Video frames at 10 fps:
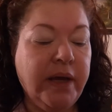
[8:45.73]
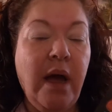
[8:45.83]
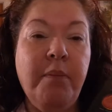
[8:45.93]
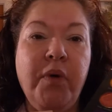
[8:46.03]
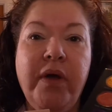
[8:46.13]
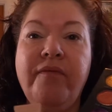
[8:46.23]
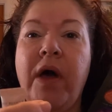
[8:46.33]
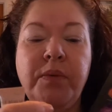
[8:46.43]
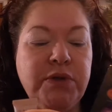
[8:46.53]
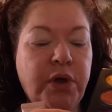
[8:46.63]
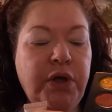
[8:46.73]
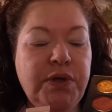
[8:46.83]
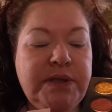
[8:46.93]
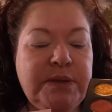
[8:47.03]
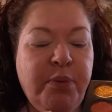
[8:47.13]
Like if I was going to
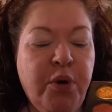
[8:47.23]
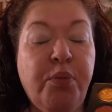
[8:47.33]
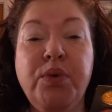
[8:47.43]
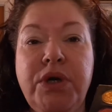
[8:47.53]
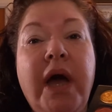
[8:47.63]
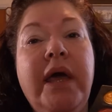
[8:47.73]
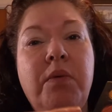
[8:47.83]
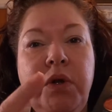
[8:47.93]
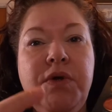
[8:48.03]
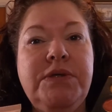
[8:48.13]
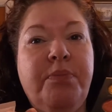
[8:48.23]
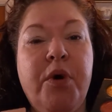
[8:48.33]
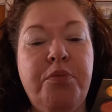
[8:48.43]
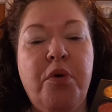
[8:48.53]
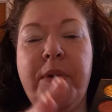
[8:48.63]
use this purple, which I am going to use the
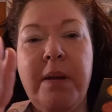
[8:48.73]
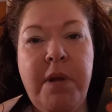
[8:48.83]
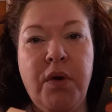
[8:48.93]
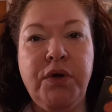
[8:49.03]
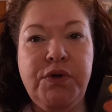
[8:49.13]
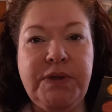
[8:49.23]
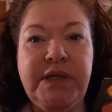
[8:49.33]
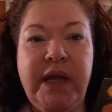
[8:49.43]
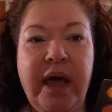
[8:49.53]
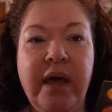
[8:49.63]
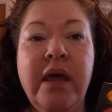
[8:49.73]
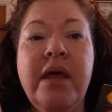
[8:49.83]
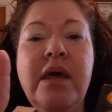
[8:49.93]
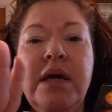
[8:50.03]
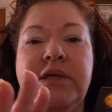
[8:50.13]
purple, but I'm not going to do it today
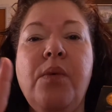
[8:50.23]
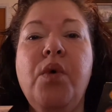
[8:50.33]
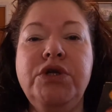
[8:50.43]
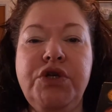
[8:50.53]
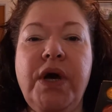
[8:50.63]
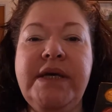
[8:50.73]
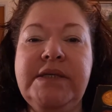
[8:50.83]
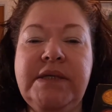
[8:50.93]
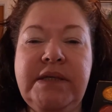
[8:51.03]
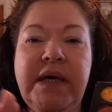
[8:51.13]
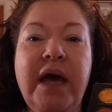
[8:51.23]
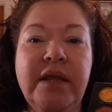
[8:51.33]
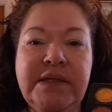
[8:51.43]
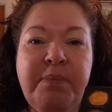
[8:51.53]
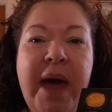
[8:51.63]
because I want you guys to see how
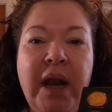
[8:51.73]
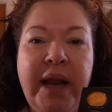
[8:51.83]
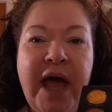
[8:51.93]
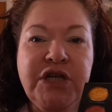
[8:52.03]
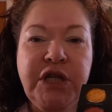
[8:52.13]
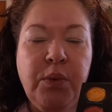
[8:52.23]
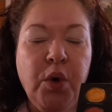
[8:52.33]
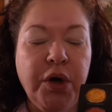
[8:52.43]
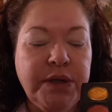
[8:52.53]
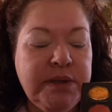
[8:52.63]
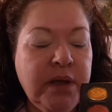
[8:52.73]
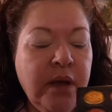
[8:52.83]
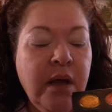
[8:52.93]
this palette actually works